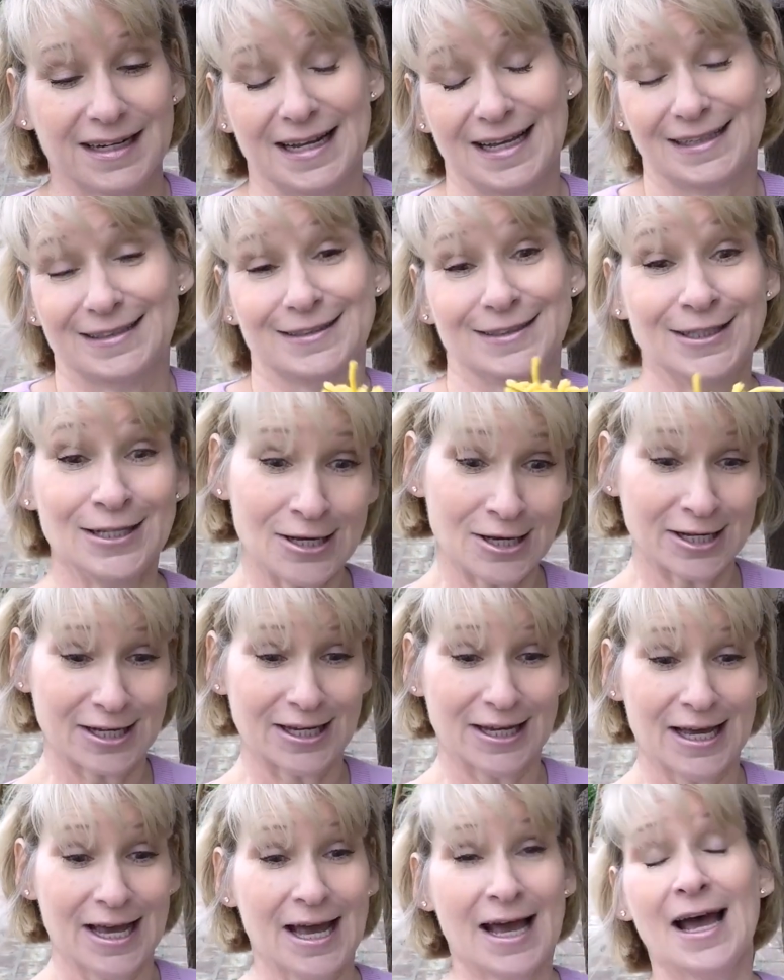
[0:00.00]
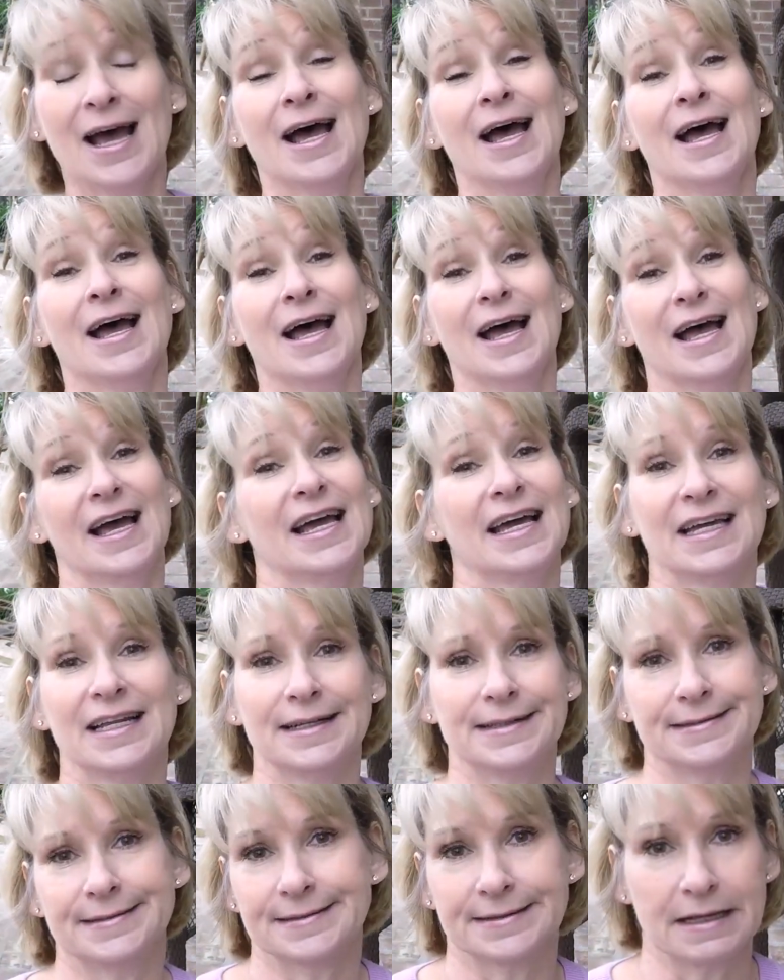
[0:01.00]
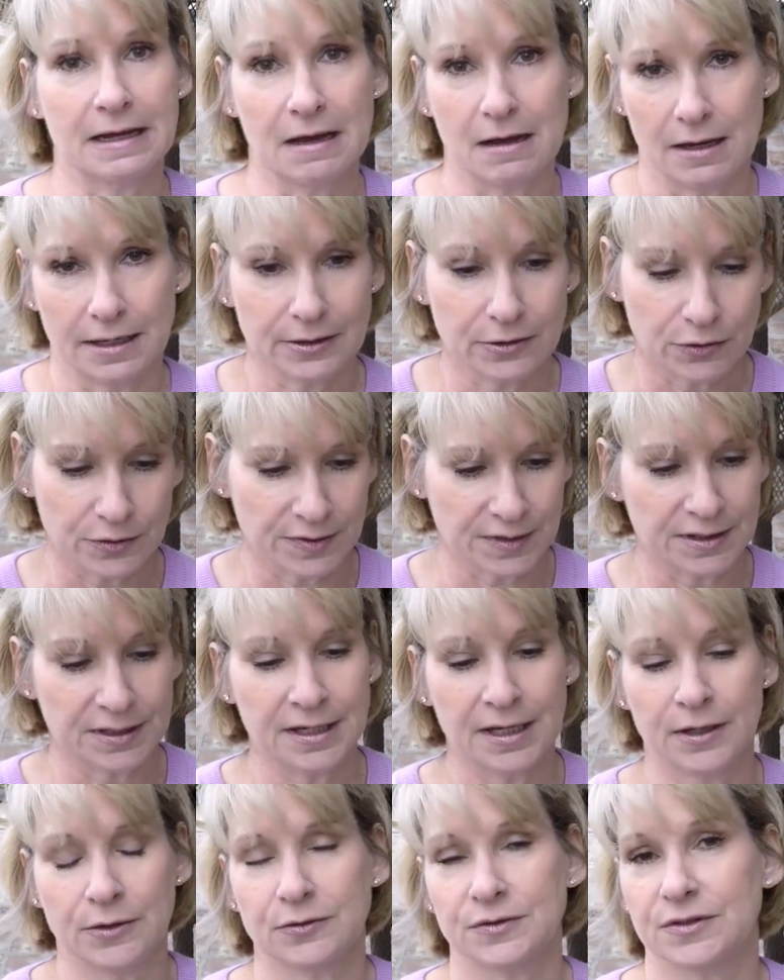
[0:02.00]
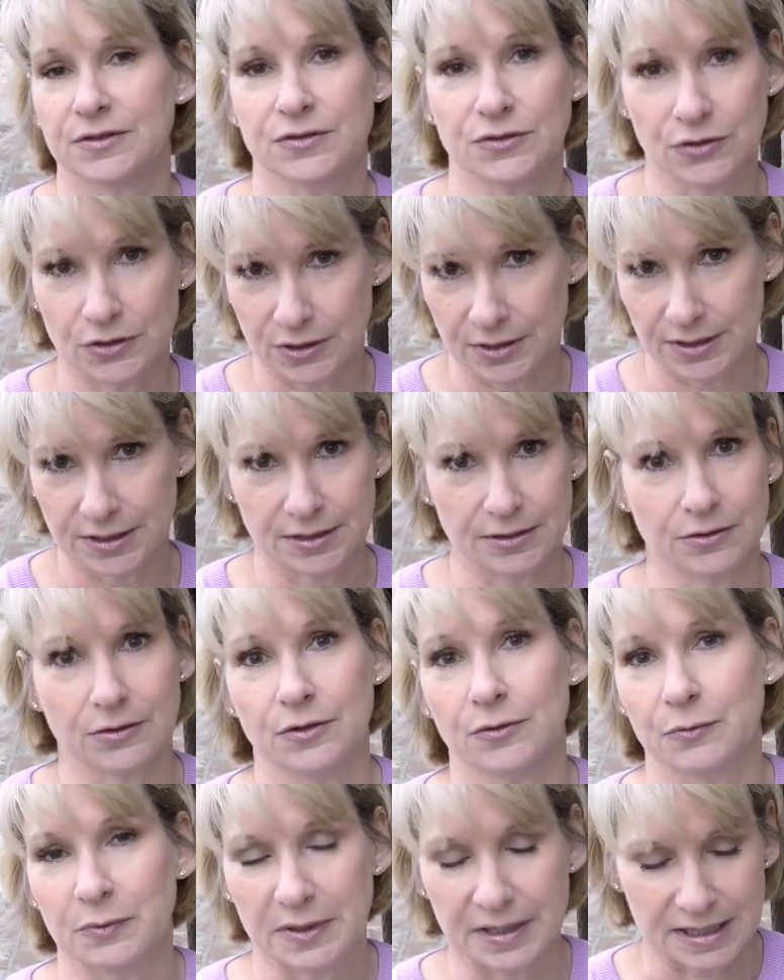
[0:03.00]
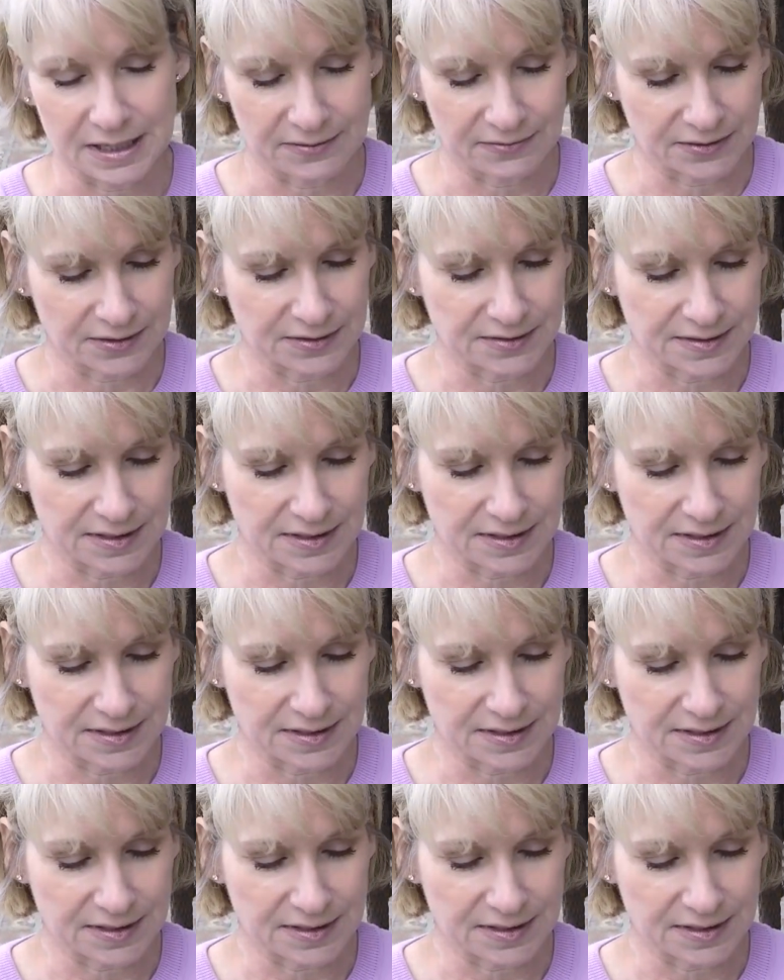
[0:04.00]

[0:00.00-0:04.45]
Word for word: and I look, and it's not, or the nose is crooked or whatever.